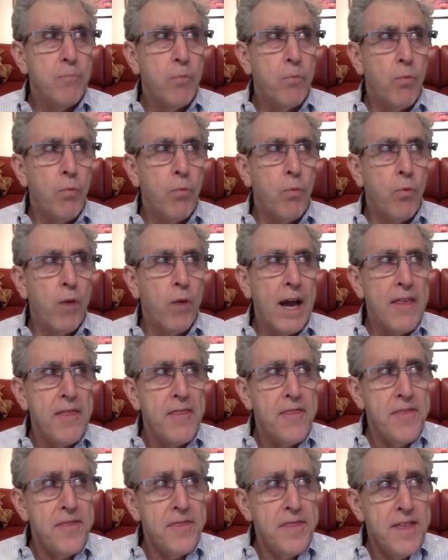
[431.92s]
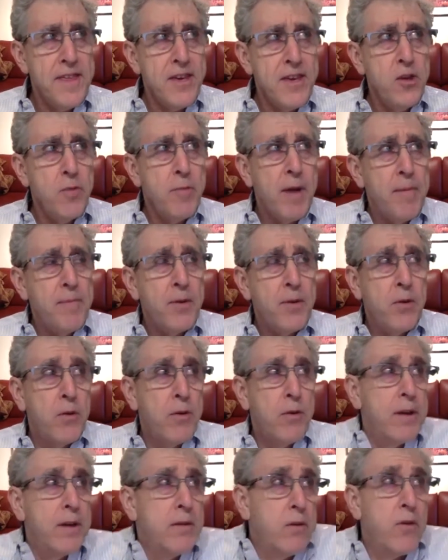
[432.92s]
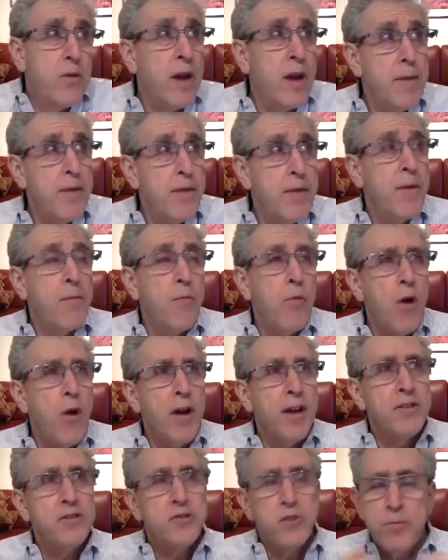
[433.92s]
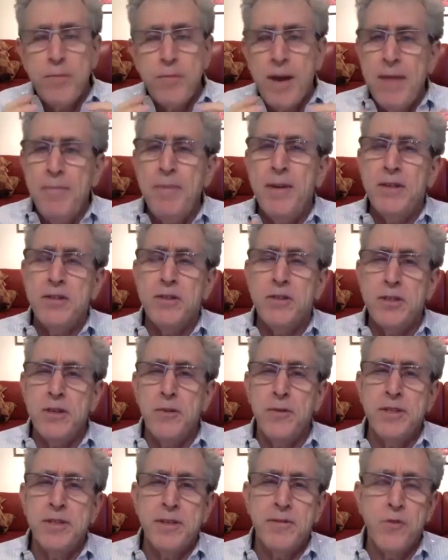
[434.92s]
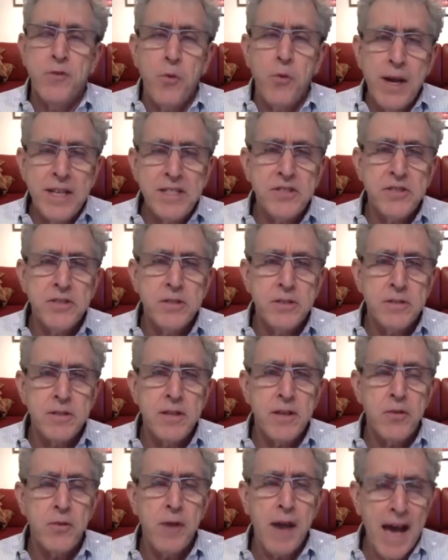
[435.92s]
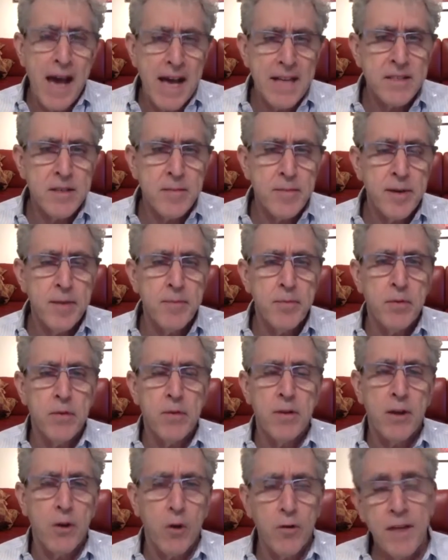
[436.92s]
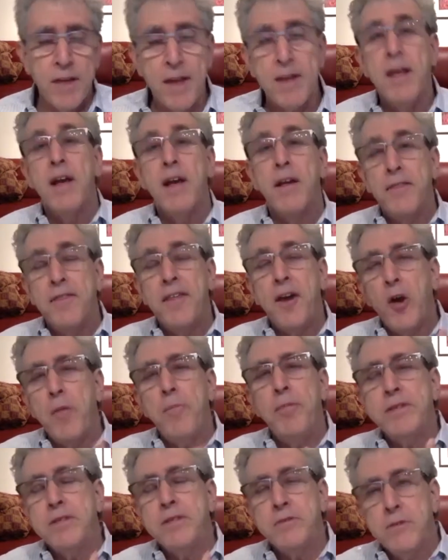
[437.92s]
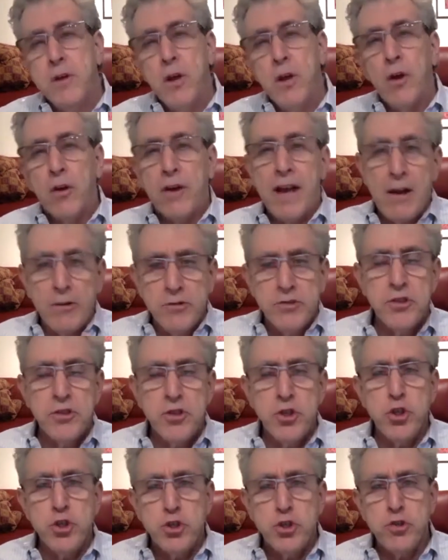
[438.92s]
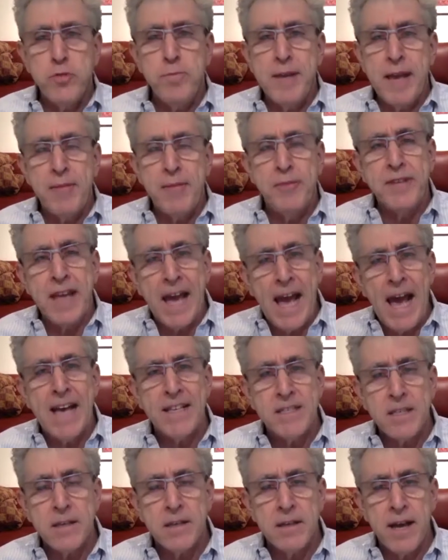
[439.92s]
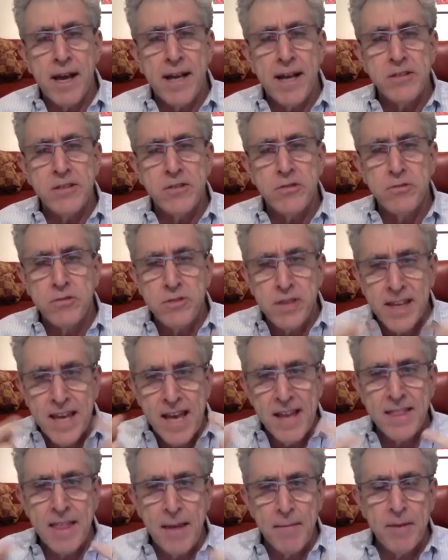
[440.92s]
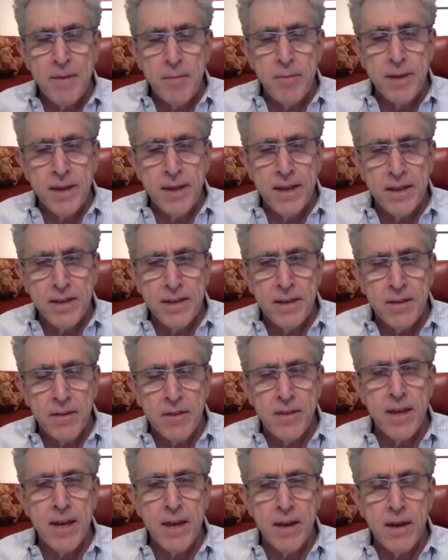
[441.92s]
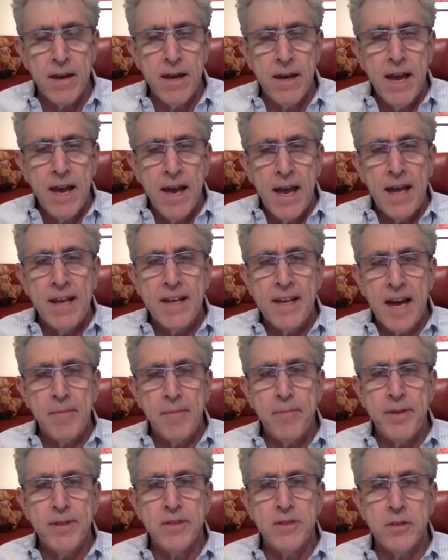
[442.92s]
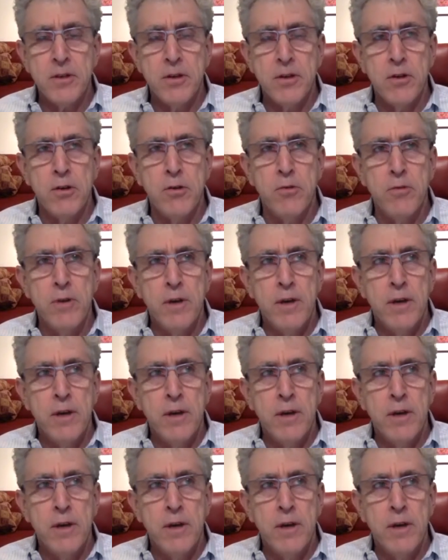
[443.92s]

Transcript: where I think you might be going, correct me if I'm wrong, is there might be a series of questions that you ask people, or that therapists, coaches should be able to ask clients to get them to begin to think and not be so